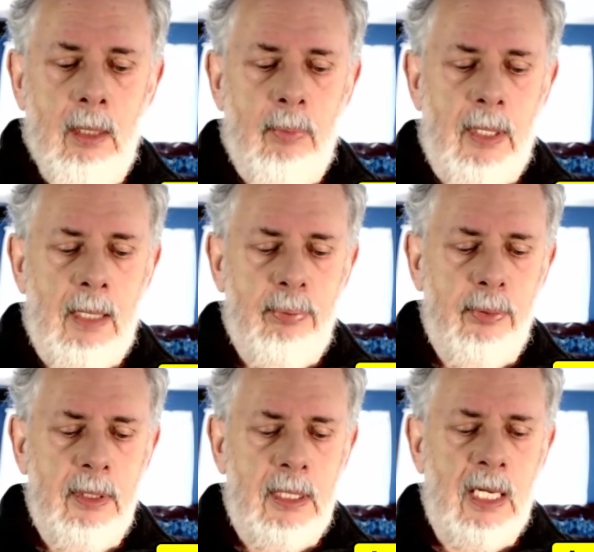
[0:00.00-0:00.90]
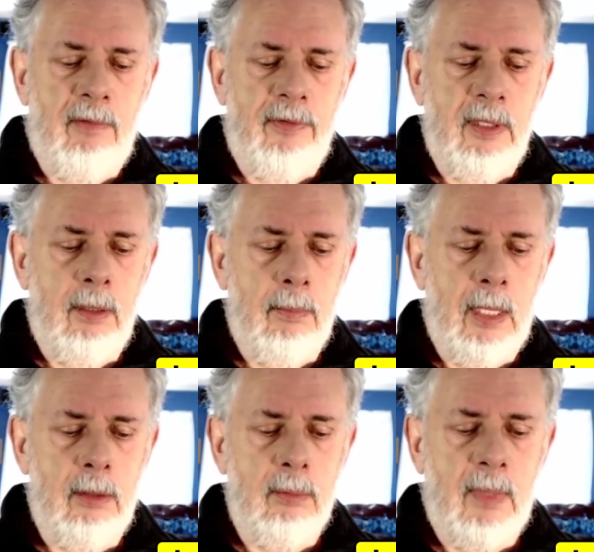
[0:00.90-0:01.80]
But I'm pretty confident in
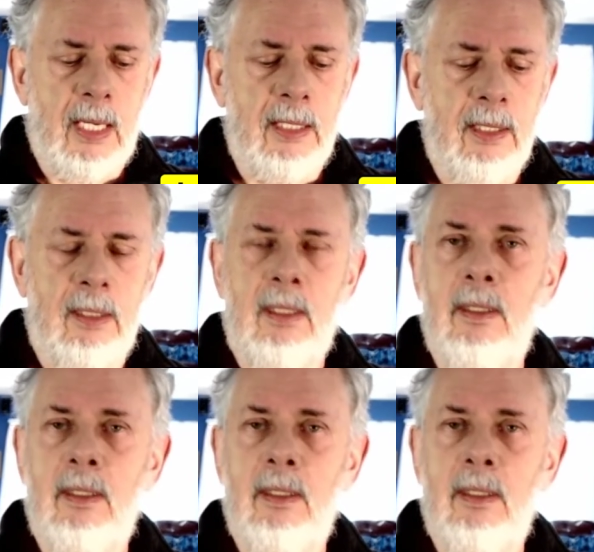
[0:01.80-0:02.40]
my own mind that